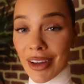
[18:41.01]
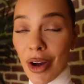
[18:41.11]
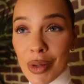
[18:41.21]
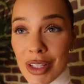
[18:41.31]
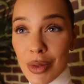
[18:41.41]

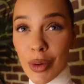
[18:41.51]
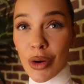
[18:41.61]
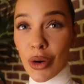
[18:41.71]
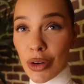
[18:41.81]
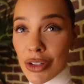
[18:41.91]
Going to an
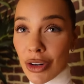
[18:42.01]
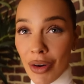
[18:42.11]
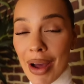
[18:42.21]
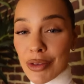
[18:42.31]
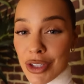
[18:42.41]

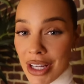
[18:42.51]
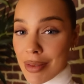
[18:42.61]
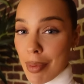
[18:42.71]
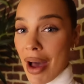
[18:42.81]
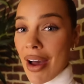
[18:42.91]
underground jazz
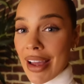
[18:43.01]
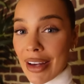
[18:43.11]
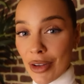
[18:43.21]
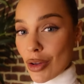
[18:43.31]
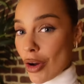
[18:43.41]
bar
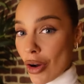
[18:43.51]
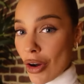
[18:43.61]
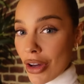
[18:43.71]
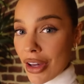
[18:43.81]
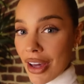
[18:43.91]
in New
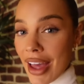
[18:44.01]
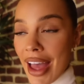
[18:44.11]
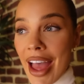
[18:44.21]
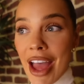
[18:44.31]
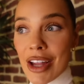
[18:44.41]
York,
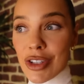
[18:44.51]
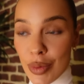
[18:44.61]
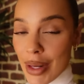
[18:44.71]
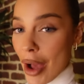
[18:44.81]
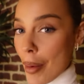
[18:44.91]

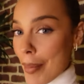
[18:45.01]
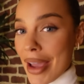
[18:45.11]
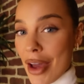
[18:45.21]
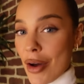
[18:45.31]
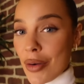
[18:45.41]
doing it on
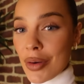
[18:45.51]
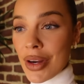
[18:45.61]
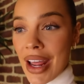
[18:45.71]
my own,